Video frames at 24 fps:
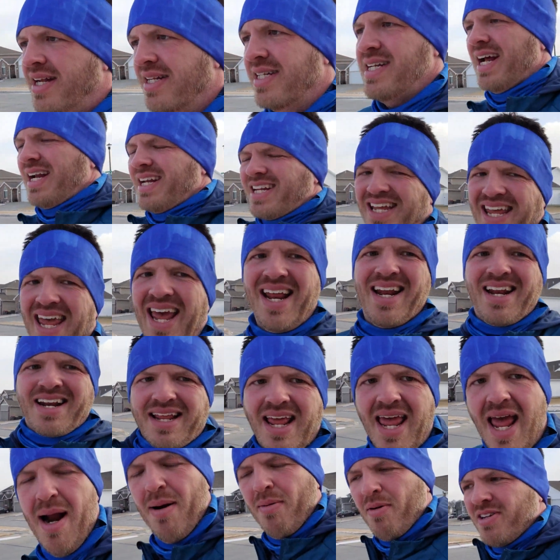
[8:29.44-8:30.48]
dedicated
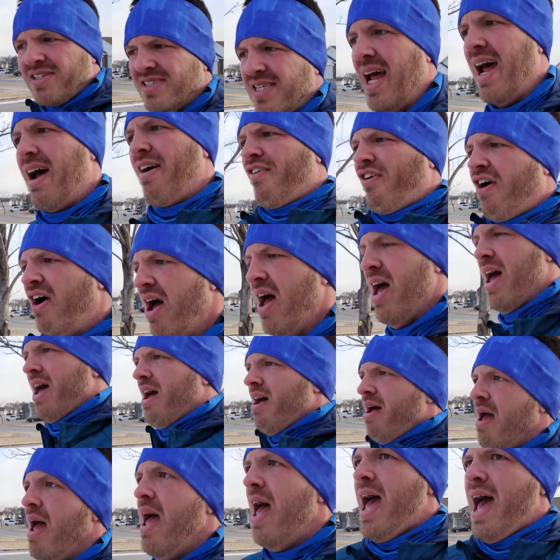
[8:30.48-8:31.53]
cameras have
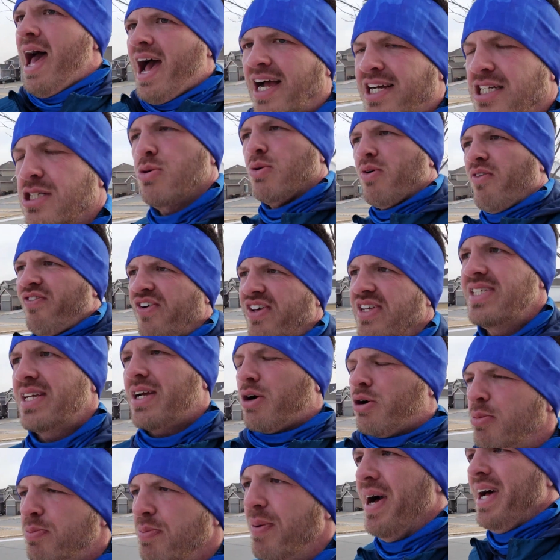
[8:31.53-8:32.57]
actual
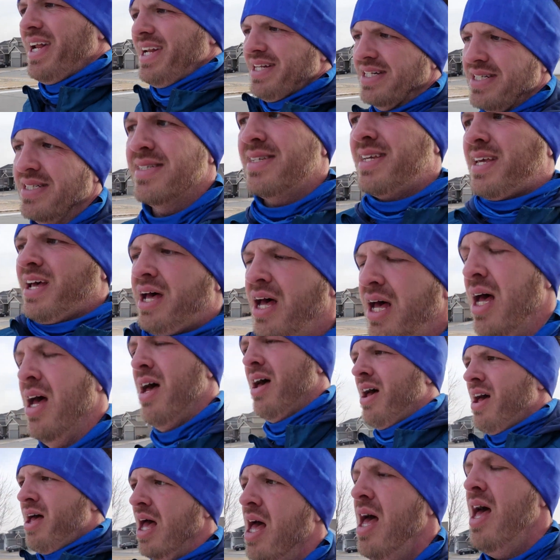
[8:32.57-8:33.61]
physical buttons,
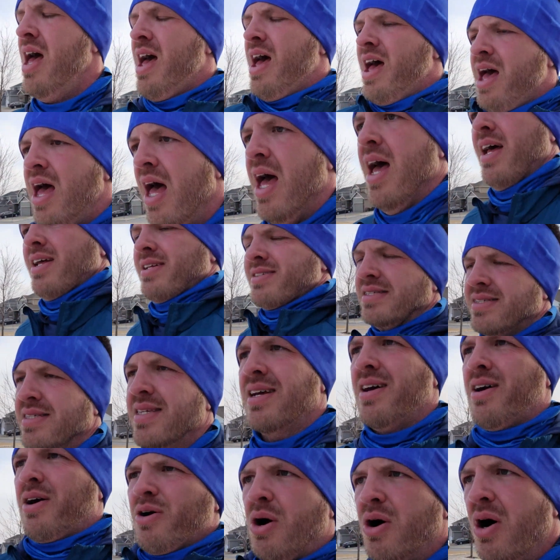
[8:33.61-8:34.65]
and
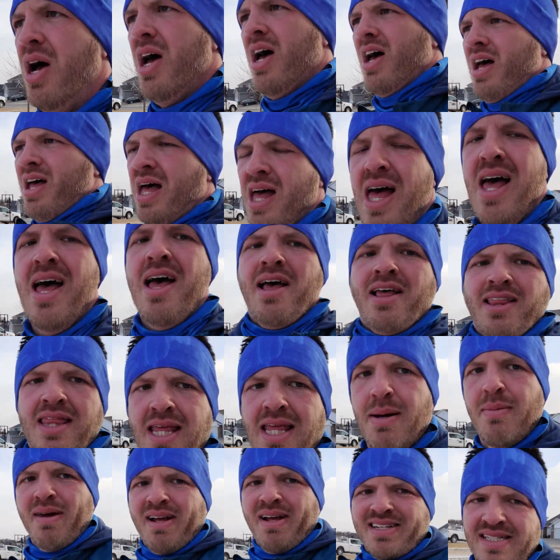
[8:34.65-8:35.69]
so
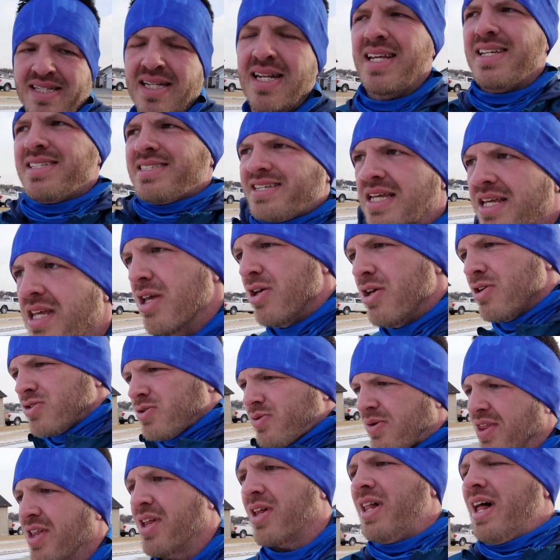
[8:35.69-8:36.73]
that makes it easy to use
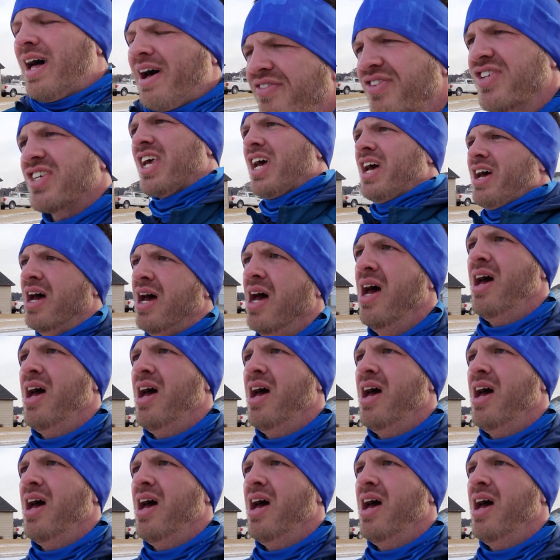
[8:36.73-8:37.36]
with gloves.